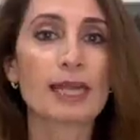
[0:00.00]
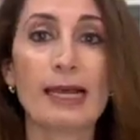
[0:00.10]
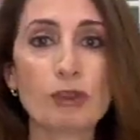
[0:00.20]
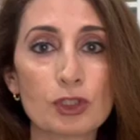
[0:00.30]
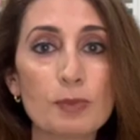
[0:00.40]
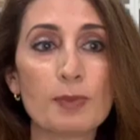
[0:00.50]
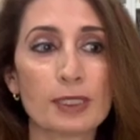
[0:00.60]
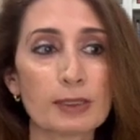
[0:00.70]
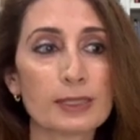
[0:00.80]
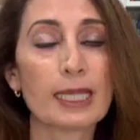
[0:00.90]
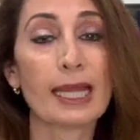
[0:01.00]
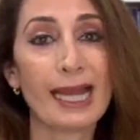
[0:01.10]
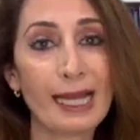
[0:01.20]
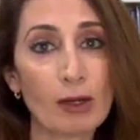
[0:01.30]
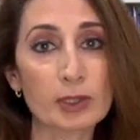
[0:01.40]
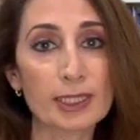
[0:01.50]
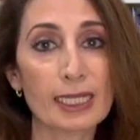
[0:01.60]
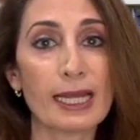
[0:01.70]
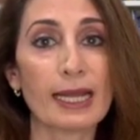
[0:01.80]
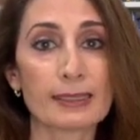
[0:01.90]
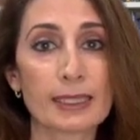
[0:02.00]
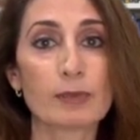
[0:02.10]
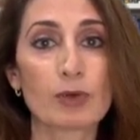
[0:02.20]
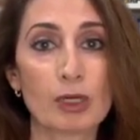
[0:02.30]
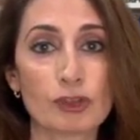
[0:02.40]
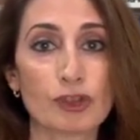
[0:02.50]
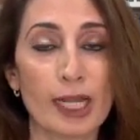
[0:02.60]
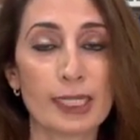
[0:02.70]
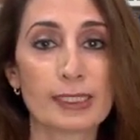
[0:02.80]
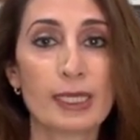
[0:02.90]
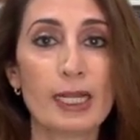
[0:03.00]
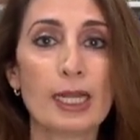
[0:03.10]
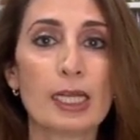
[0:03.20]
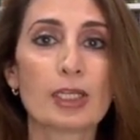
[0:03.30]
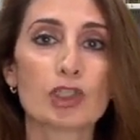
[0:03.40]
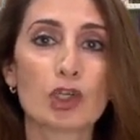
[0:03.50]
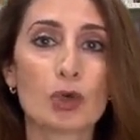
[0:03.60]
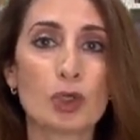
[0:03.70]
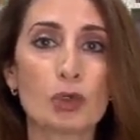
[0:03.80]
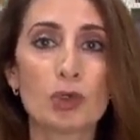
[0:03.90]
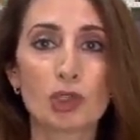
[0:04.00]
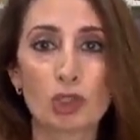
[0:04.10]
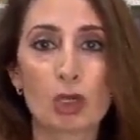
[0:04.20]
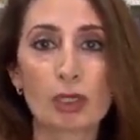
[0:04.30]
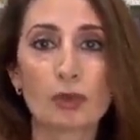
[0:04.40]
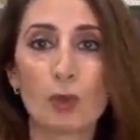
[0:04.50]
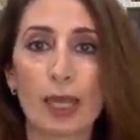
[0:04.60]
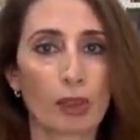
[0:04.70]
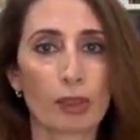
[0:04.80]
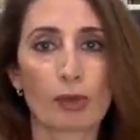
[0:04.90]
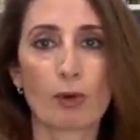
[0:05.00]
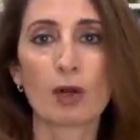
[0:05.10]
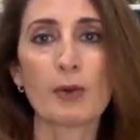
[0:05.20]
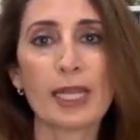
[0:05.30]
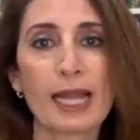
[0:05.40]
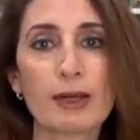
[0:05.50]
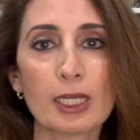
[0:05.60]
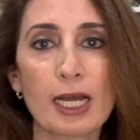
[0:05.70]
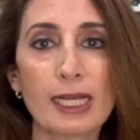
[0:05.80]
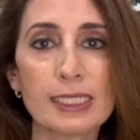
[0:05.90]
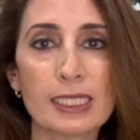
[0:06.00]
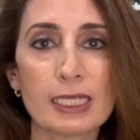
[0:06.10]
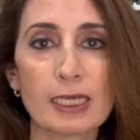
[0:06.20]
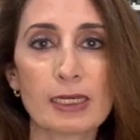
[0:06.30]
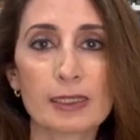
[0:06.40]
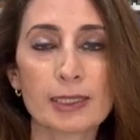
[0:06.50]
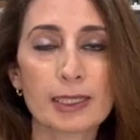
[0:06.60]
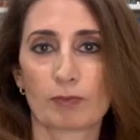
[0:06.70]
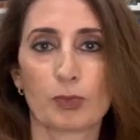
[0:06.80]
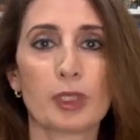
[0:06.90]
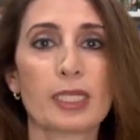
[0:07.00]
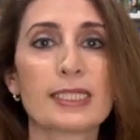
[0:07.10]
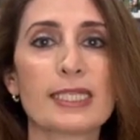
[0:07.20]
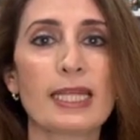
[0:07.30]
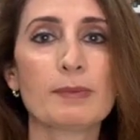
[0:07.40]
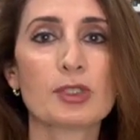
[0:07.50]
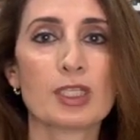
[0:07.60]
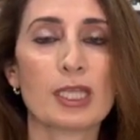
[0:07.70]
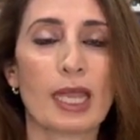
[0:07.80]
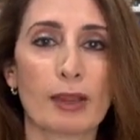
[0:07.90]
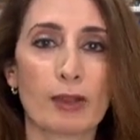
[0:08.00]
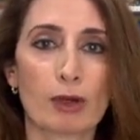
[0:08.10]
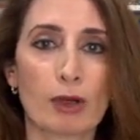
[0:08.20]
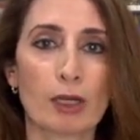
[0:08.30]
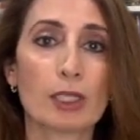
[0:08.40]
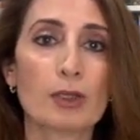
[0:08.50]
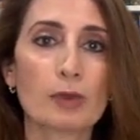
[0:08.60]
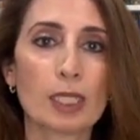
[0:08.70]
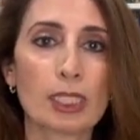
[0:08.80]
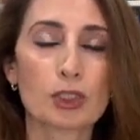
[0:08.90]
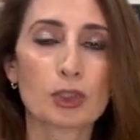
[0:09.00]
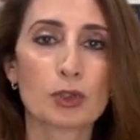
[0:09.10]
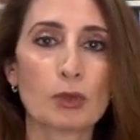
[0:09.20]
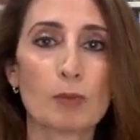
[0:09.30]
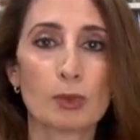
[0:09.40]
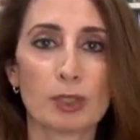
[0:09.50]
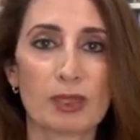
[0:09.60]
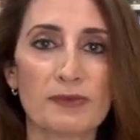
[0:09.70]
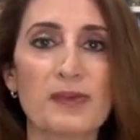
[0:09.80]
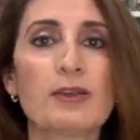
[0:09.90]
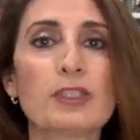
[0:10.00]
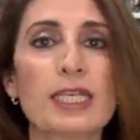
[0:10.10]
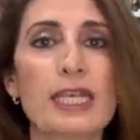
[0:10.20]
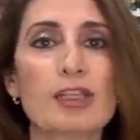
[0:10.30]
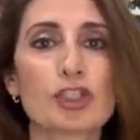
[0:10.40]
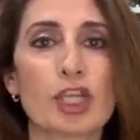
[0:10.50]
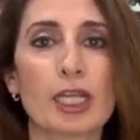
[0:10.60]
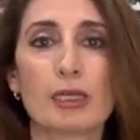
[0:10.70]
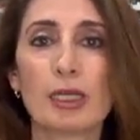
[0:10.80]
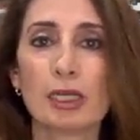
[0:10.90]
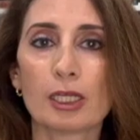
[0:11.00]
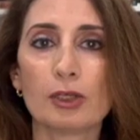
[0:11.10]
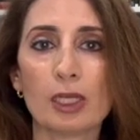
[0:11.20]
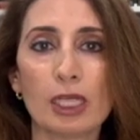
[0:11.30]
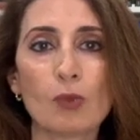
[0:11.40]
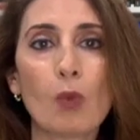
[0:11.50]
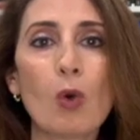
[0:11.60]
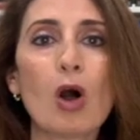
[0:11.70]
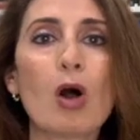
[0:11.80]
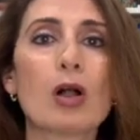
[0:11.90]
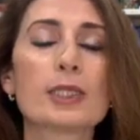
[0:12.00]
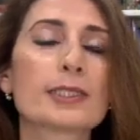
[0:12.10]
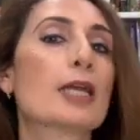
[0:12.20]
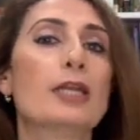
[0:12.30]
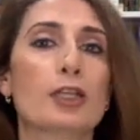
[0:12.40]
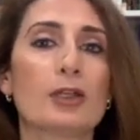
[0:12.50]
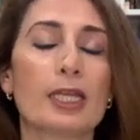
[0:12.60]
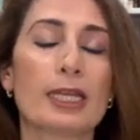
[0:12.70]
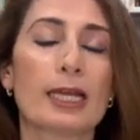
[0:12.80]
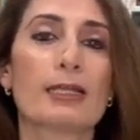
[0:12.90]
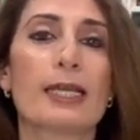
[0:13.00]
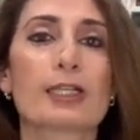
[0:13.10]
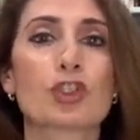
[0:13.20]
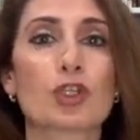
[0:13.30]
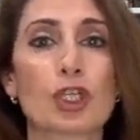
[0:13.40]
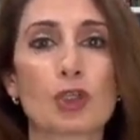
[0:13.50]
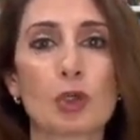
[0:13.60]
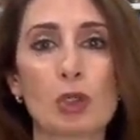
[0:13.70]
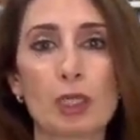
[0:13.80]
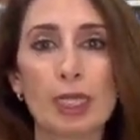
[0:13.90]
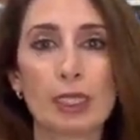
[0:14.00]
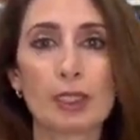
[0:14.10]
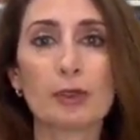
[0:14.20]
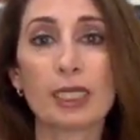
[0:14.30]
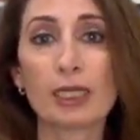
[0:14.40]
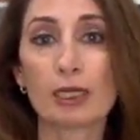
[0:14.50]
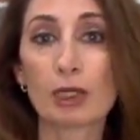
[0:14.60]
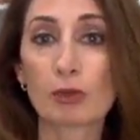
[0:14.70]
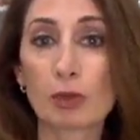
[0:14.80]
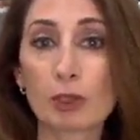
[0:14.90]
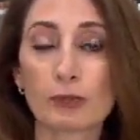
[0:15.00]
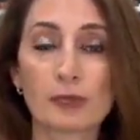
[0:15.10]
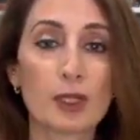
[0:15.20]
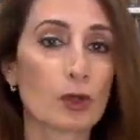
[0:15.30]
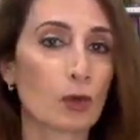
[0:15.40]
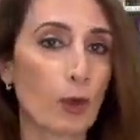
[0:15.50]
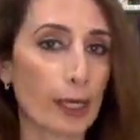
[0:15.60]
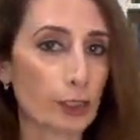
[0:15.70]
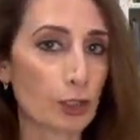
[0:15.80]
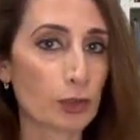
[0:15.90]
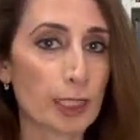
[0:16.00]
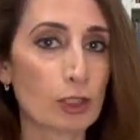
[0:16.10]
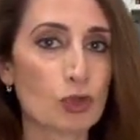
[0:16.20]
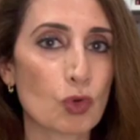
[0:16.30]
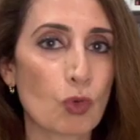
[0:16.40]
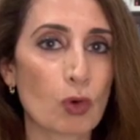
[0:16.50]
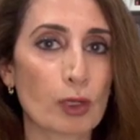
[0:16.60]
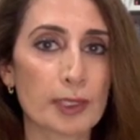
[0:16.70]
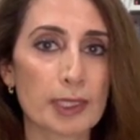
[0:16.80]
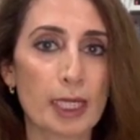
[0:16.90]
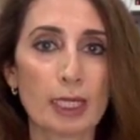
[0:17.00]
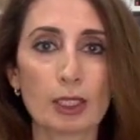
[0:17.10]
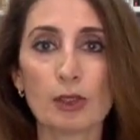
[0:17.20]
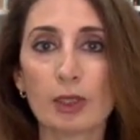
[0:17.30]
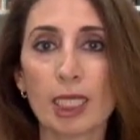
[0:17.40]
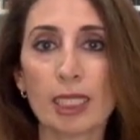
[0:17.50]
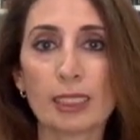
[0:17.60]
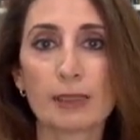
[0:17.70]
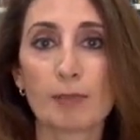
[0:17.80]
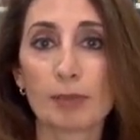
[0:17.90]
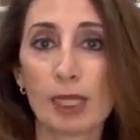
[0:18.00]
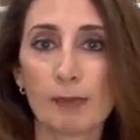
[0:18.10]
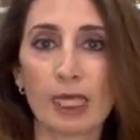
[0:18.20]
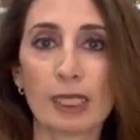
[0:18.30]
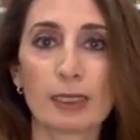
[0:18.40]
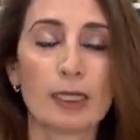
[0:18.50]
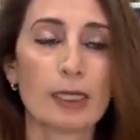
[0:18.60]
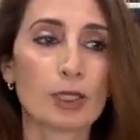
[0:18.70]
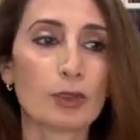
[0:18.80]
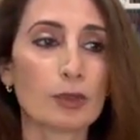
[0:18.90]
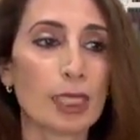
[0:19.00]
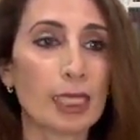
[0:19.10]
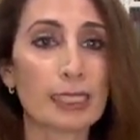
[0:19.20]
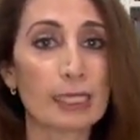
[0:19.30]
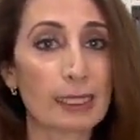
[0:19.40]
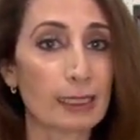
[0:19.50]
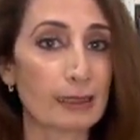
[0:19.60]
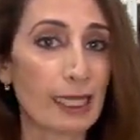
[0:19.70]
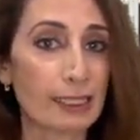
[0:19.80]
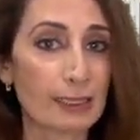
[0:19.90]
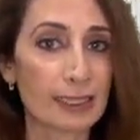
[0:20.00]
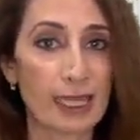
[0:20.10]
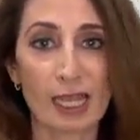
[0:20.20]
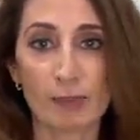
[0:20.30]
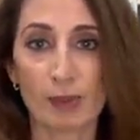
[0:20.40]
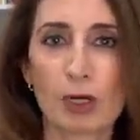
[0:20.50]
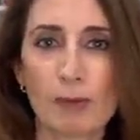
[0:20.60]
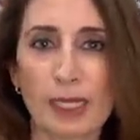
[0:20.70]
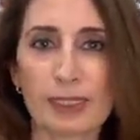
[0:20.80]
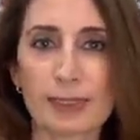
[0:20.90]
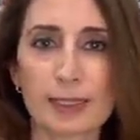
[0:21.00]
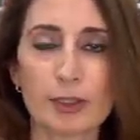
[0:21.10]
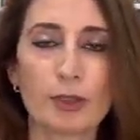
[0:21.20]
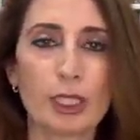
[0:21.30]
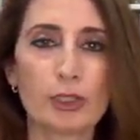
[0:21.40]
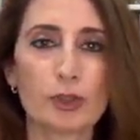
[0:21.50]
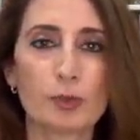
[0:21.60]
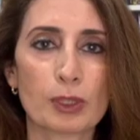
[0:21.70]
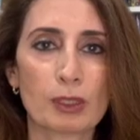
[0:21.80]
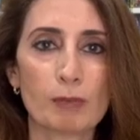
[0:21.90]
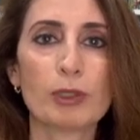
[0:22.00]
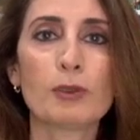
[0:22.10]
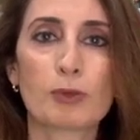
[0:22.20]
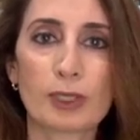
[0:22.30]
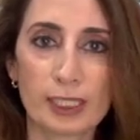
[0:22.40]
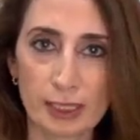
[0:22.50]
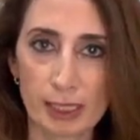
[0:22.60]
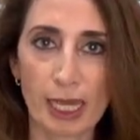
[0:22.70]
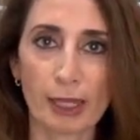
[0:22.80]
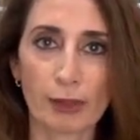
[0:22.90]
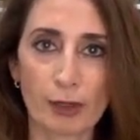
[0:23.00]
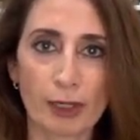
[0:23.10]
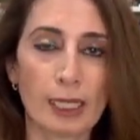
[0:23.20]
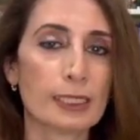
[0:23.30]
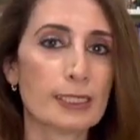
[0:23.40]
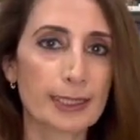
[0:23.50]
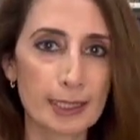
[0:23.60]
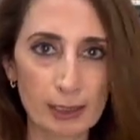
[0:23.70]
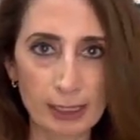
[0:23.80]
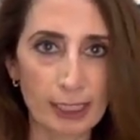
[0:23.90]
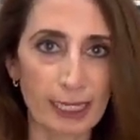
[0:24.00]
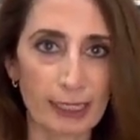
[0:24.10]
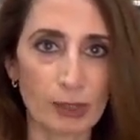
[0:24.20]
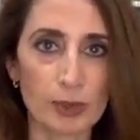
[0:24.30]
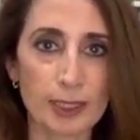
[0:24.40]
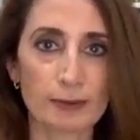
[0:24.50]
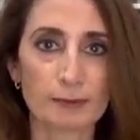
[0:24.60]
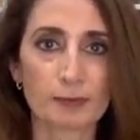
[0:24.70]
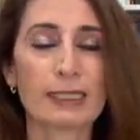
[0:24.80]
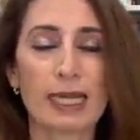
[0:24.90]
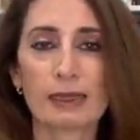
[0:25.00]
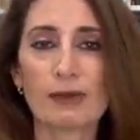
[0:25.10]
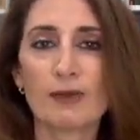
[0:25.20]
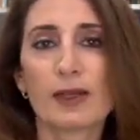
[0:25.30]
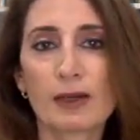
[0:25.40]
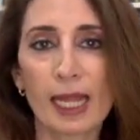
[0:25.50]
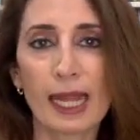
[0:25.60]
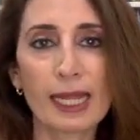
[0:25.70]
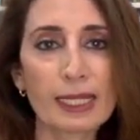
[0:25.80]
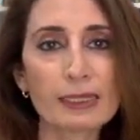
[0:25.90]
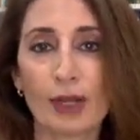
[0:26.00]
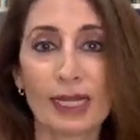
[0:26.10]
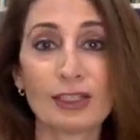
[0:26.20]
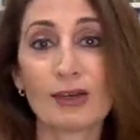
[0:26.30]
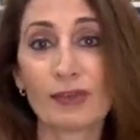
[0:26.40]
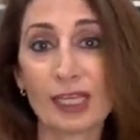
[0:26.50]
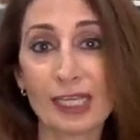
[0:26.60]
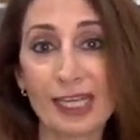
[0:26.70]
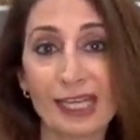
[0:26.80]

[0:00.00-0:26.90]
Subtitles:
how to build a house as a project. So you start with throwing out ideas, put a team together. You need to put the foundation. You need walls. You need electrical. You need a roof, windows and doors. You need plumbing. You need landscaping, permits. You need to put the blueprint together and design the house. At the very end, hand off the key.